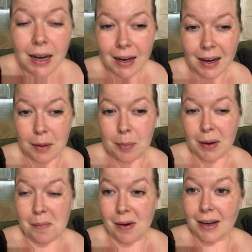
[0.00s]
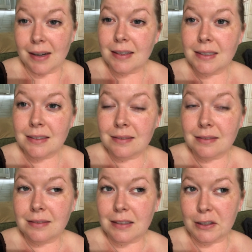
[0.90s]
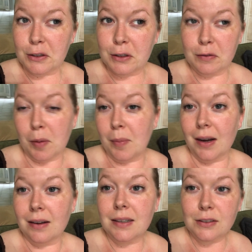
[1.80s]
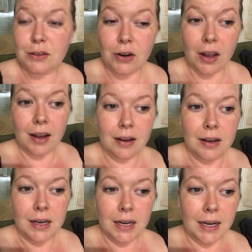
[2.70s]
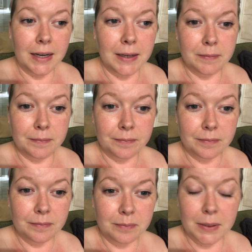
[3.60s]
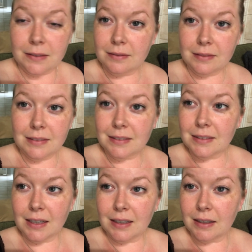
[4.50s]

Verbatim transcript: I got about a mile in, a little over a mile yesterday, um, but uh,